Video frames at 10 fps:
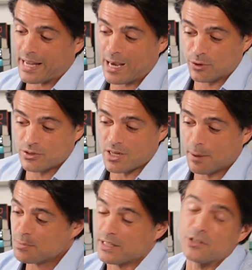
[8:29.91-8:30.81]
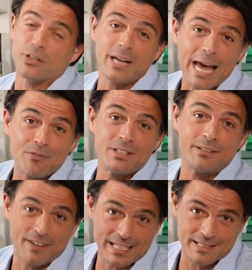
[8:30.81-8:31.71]
countertops that you're gonna have to
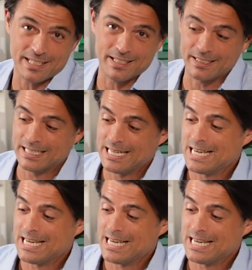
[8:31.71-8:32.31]
invest in.